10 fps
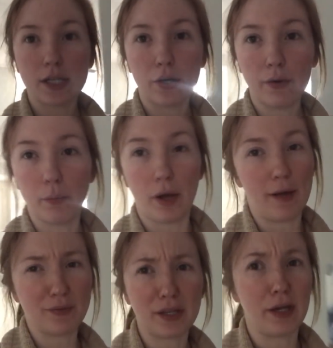to go, well,
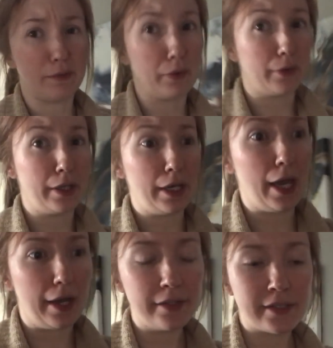I think I have to go get
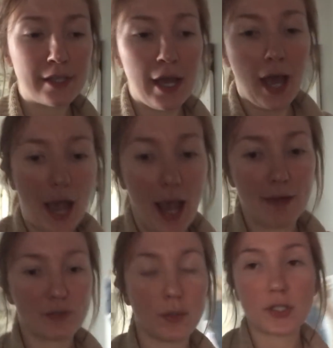gas. I
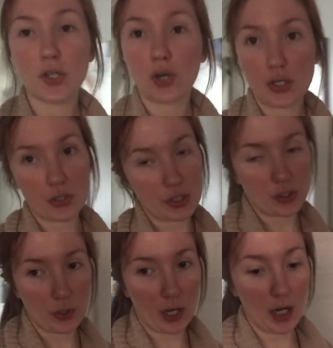have to run to the grocery
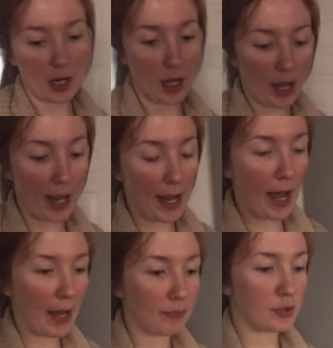store. I
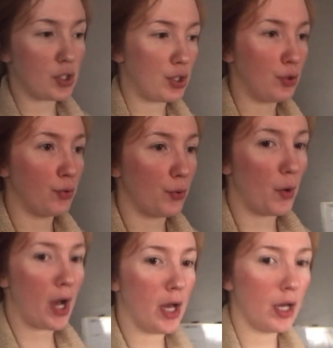have
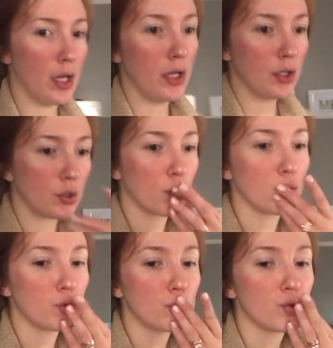to
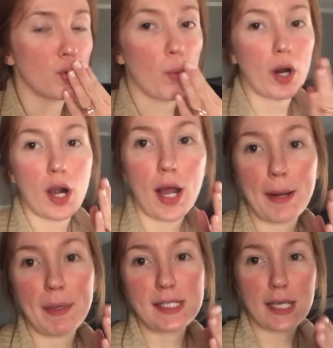work
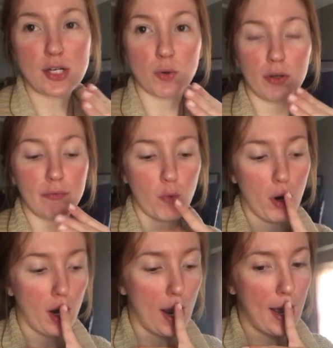on my schedule
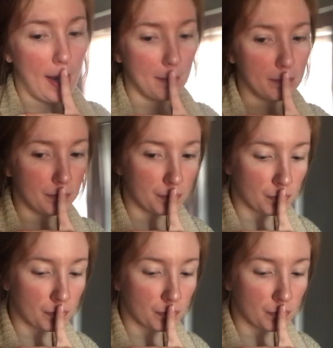for, um,